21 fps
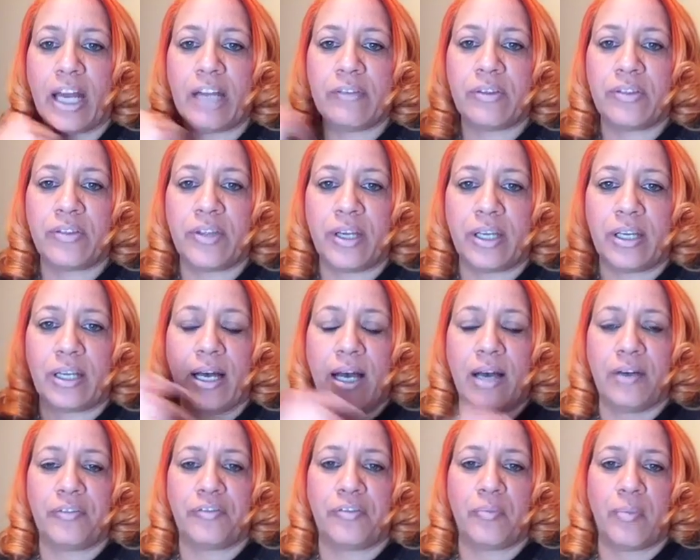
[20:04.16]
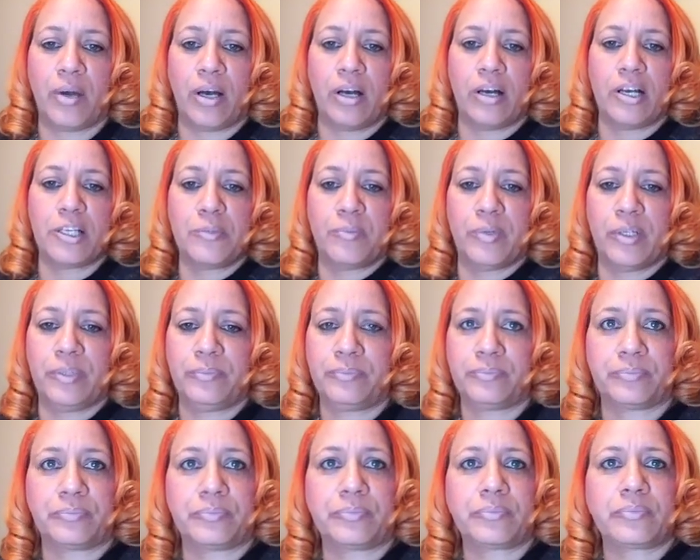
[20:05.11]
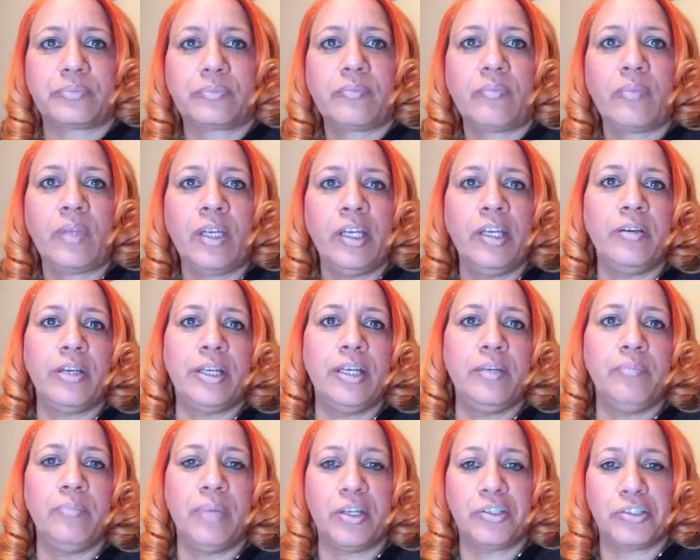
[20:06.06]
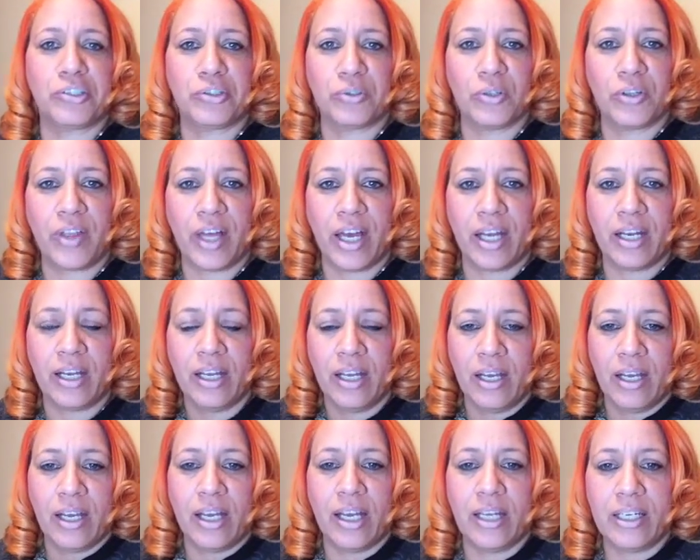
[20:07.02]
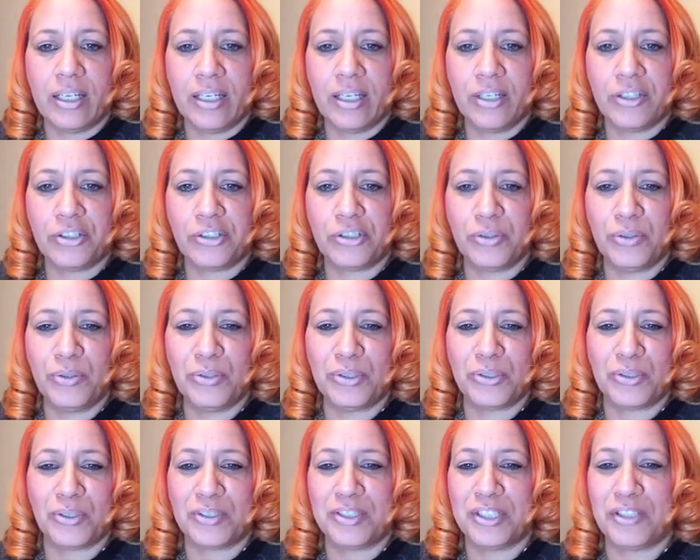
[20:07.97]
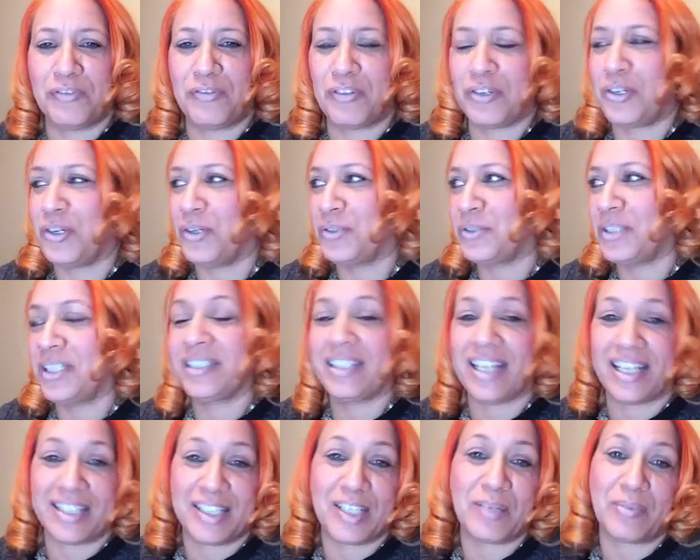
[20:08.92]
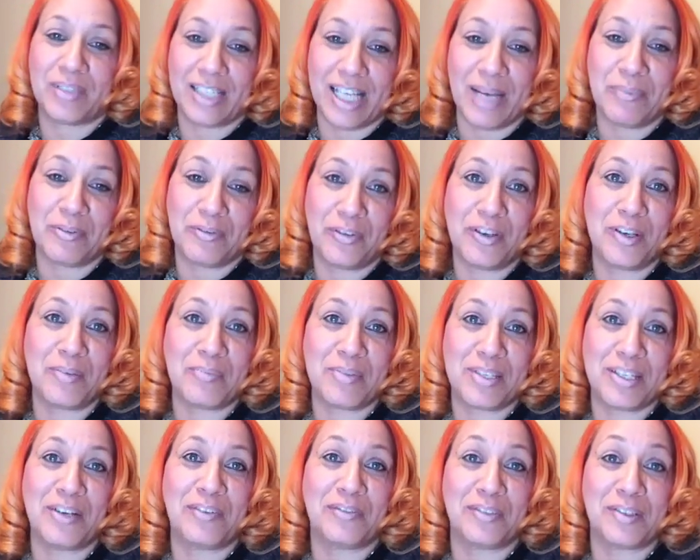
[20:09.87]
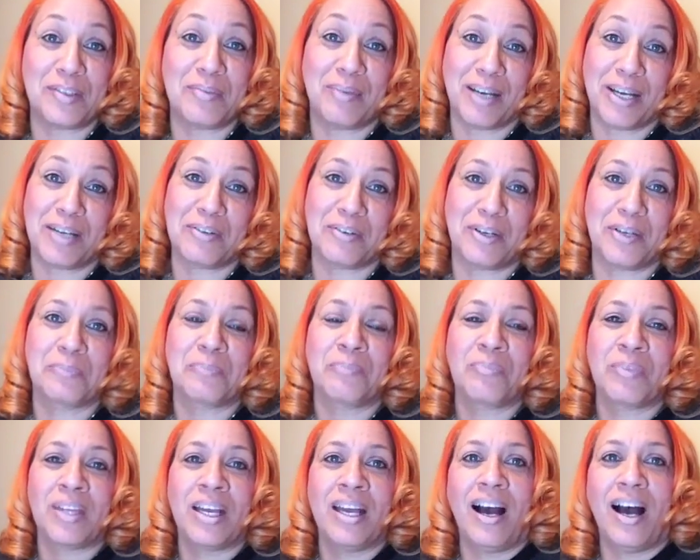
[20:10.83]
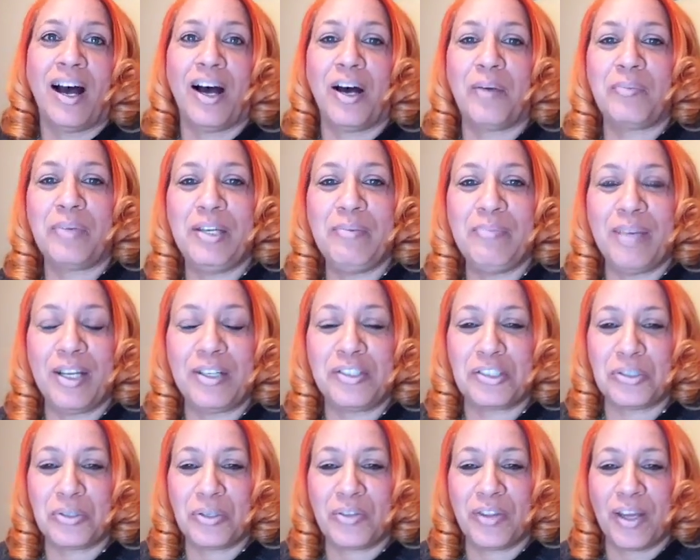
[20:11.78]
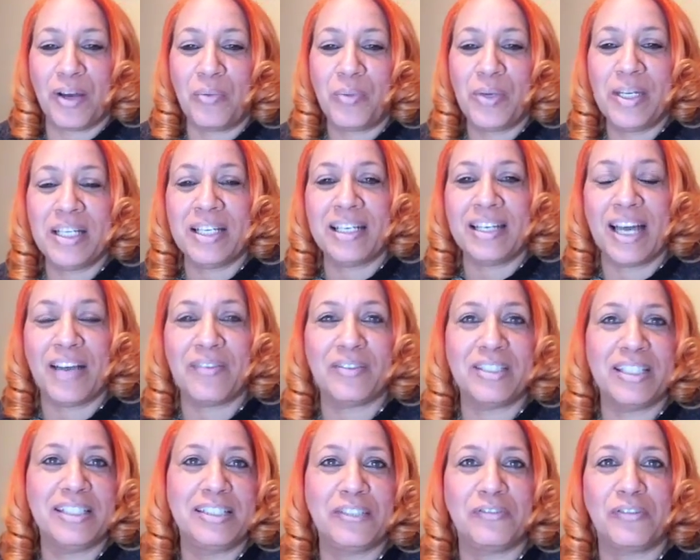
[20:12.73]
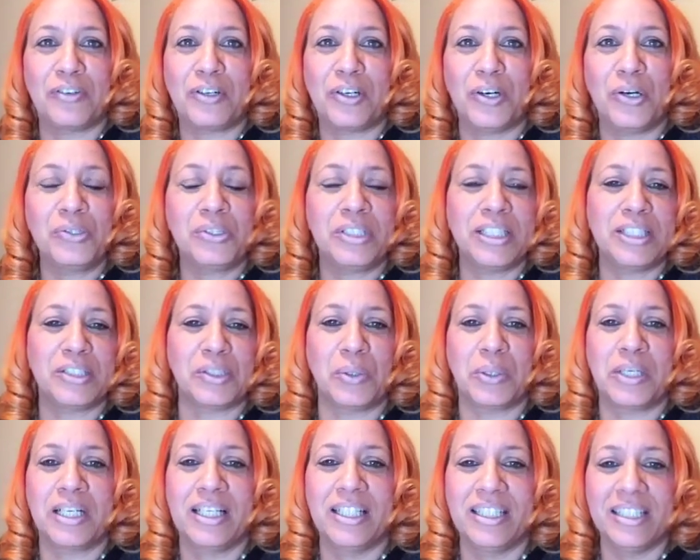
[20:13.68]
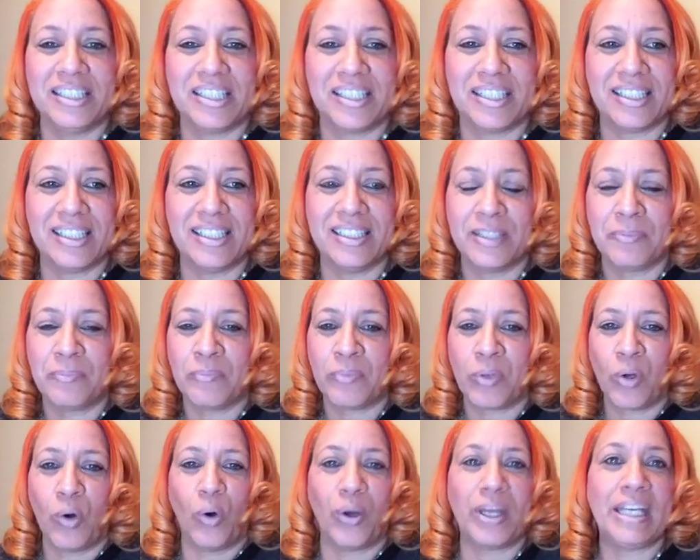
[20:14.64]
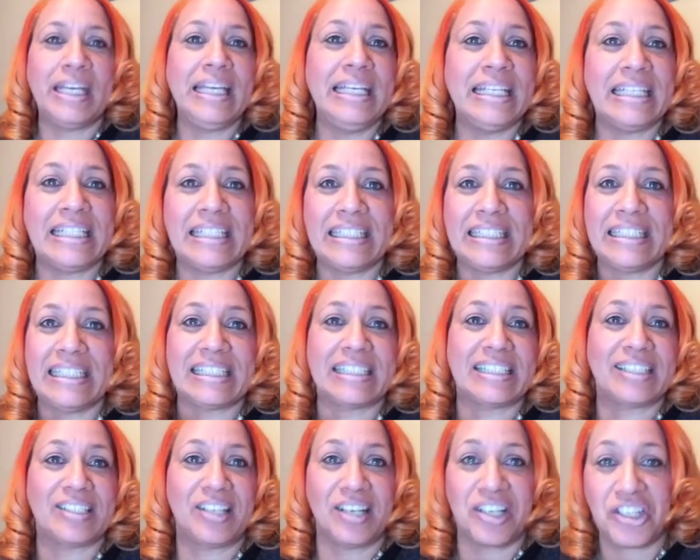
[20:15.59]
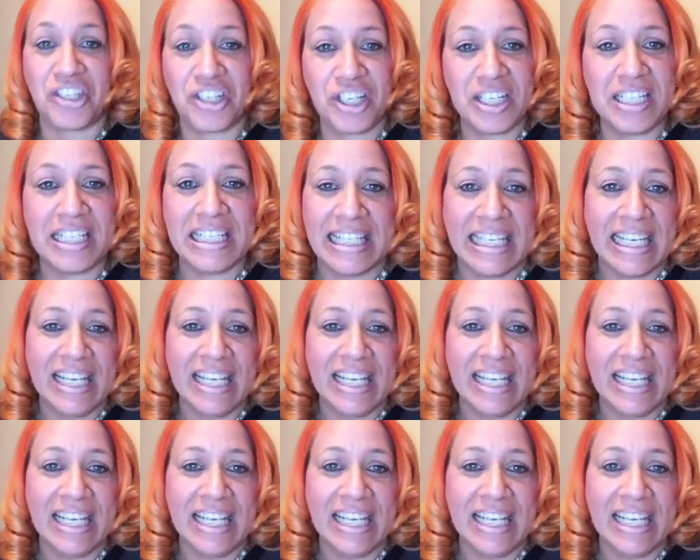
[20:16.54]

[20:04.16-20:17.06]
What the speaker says: even thank God for my husband. He made sure that any issues or difficulties, that's him clapping for himself in the background. He made sure that we didn't have any difficulties or glitches or heated discussions